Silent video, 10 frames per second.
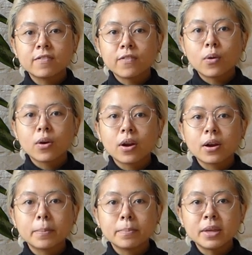
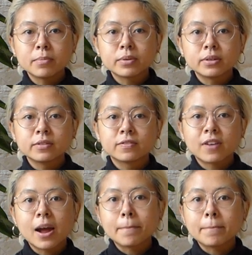for people
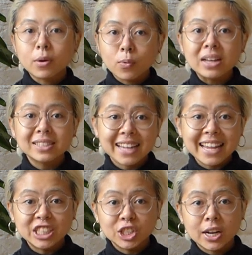from West
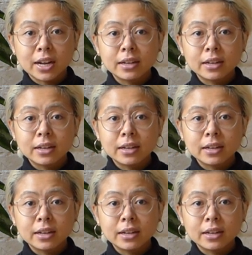Asia.